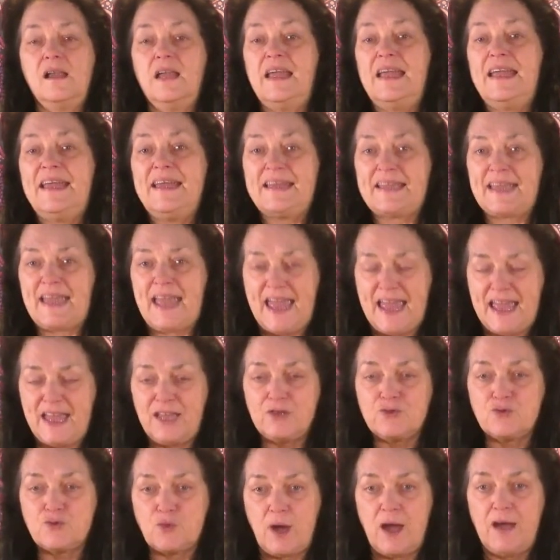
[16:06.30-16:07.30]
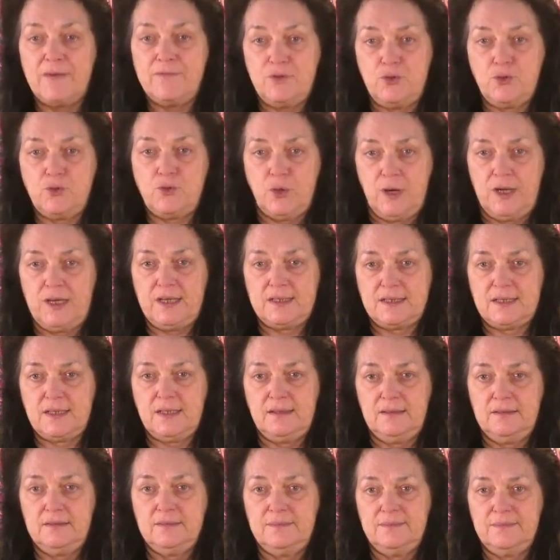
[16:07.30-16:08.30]
It can drive you crazy,
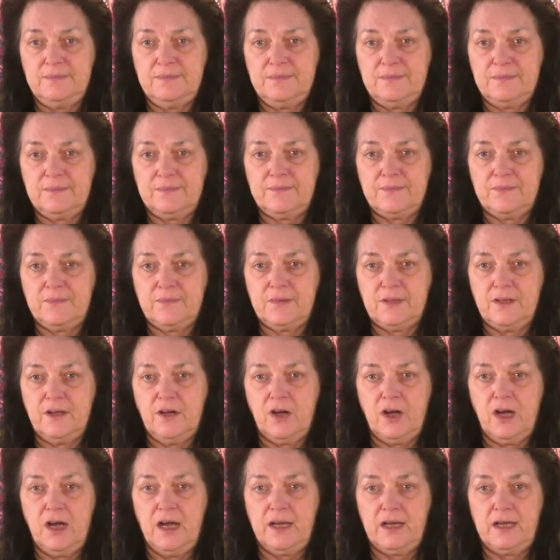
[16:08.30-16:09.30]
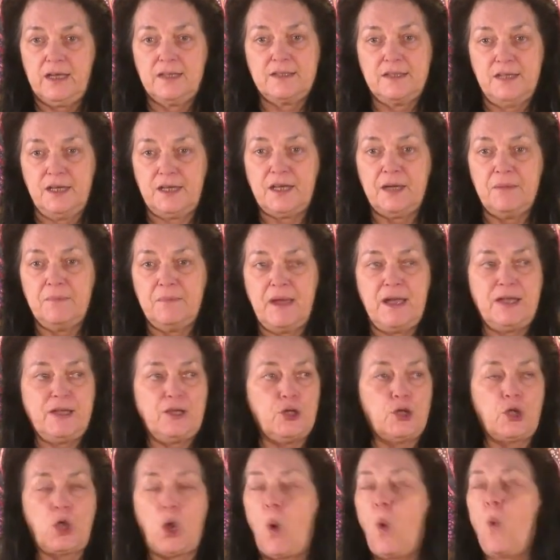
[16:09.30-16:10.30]
all right? Because it can make
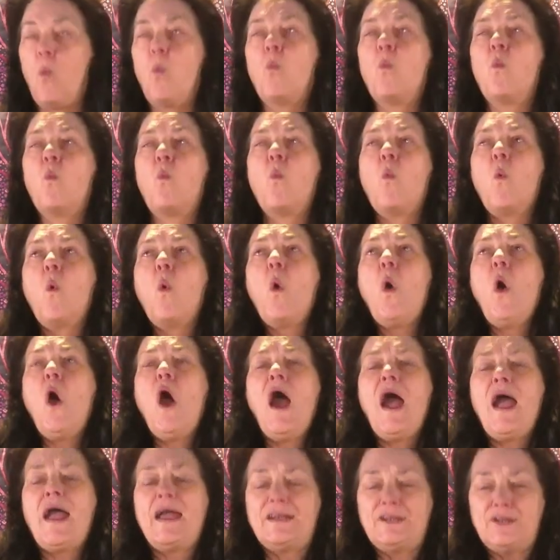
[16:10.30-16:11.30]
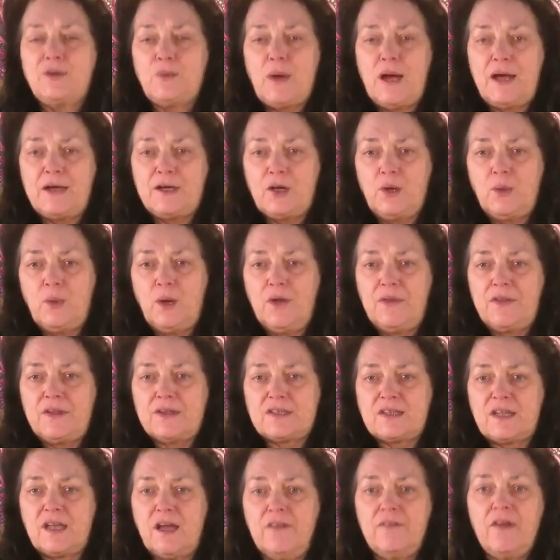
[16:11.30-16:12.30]
you go, why do I know all this
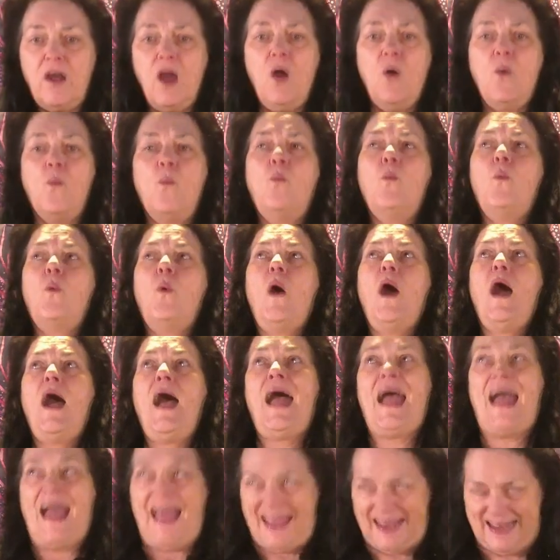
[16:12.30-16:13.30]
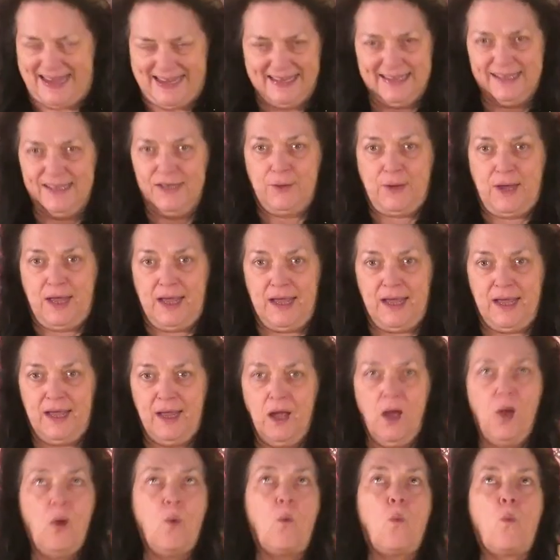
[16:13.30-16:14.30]
stuff? Why, okay?
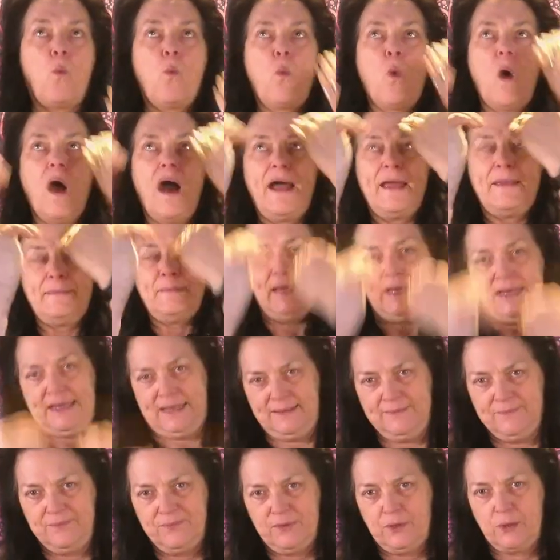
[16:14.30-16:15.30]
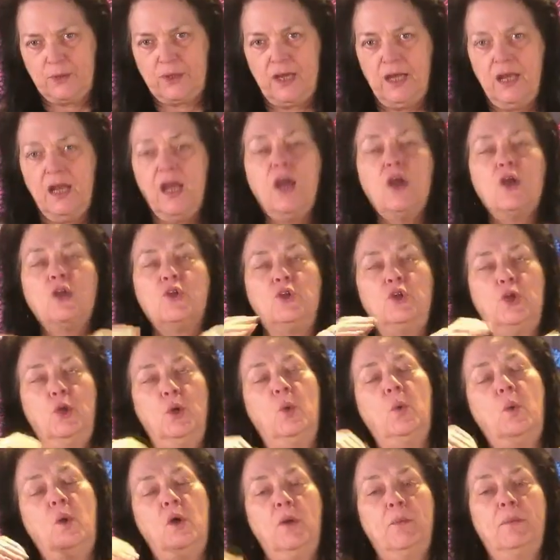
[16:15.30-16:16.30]
Why me, okay? You
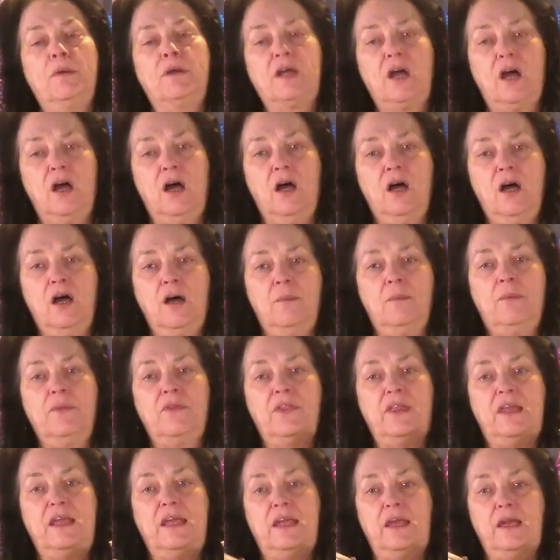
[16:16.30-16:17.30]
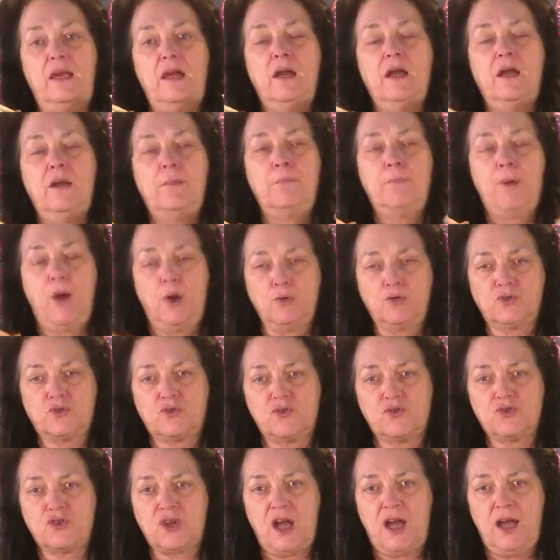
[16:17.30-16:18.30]
will become the
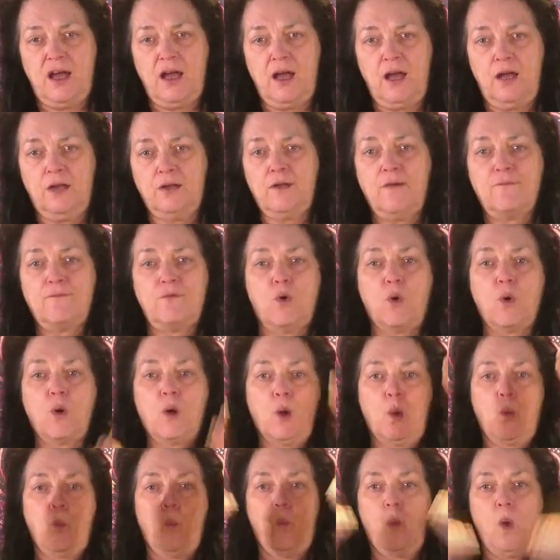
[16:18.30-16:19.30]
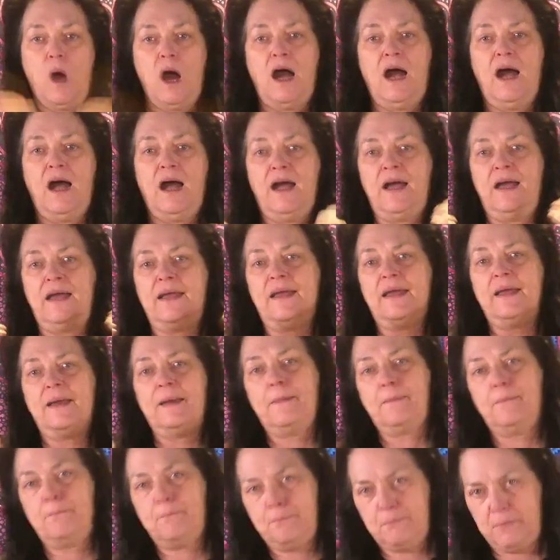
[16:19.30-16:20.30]
poster child for why
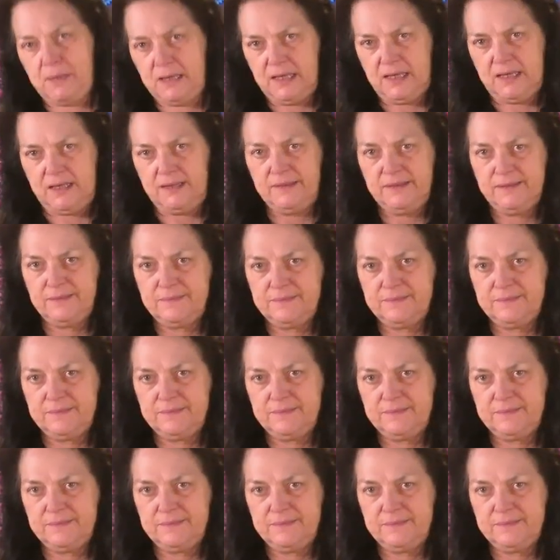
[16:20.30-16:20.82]
me.